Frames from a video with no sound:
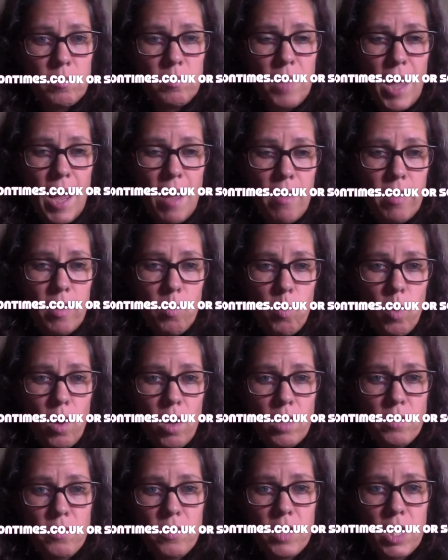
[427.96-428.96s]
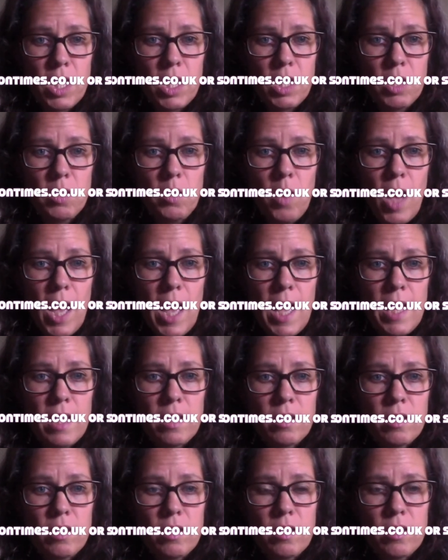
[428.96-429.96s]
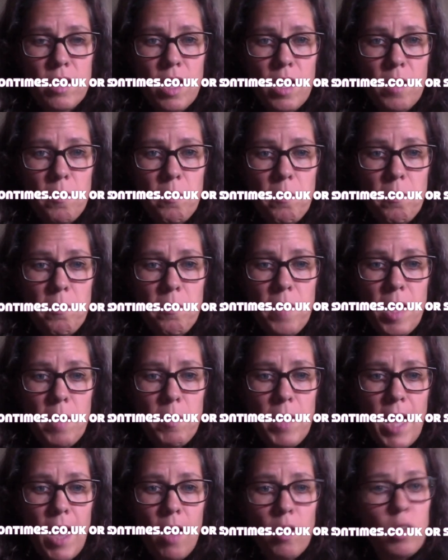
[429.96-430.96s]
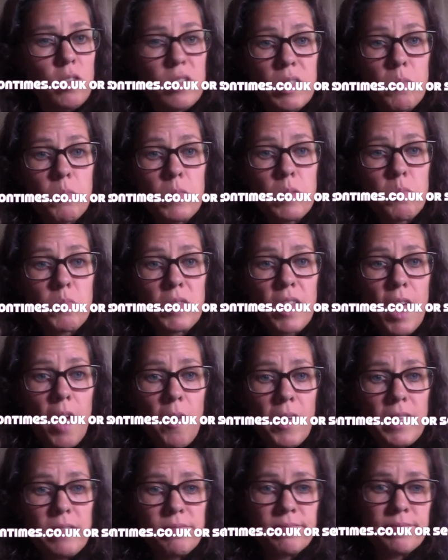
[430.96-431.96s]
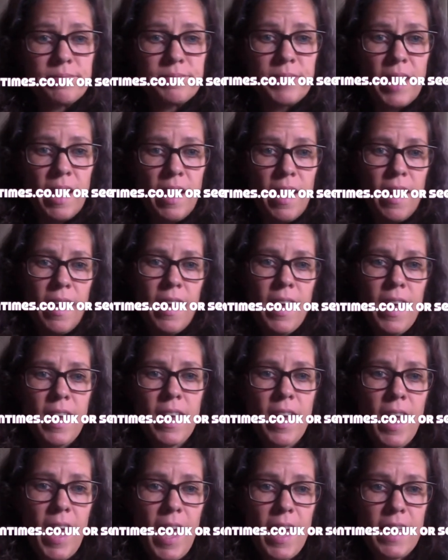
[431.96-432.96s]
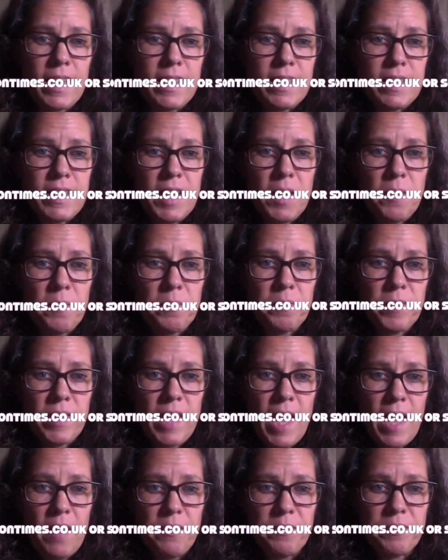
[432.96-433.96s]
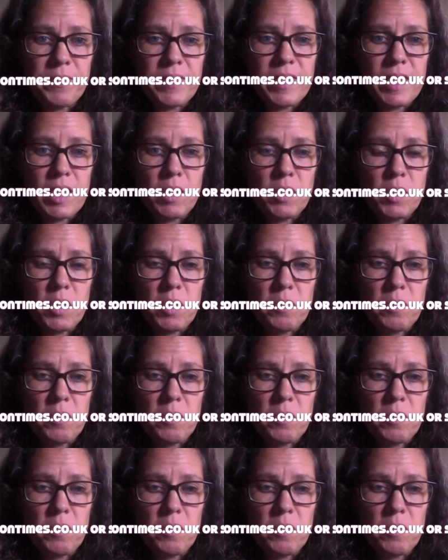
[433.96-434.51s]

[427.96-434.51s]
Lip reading: how they've worked for you and maybe how your symptoms are going. And yeah, see you soon.